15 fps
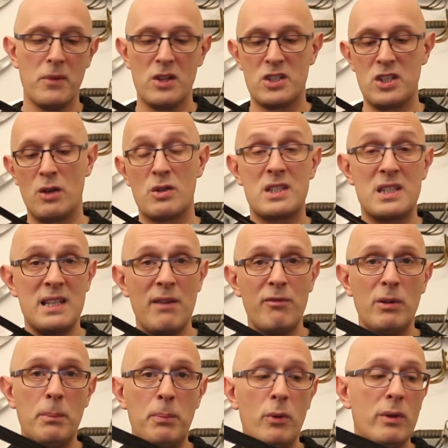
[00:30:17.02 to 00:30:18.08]
So
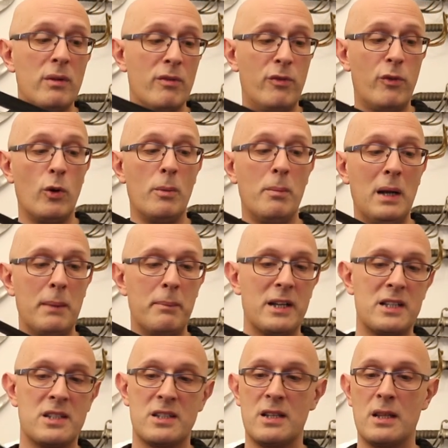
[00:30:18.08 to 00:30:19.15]
7.4
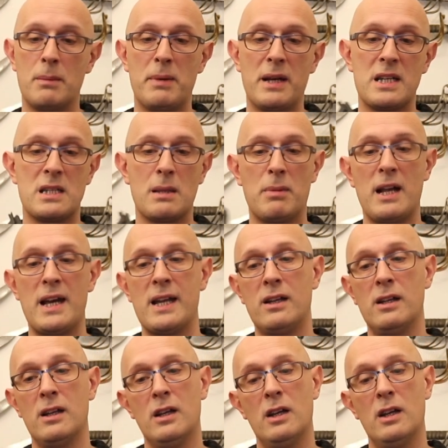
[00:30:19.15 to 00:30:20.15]
millimeters at the base of the blade.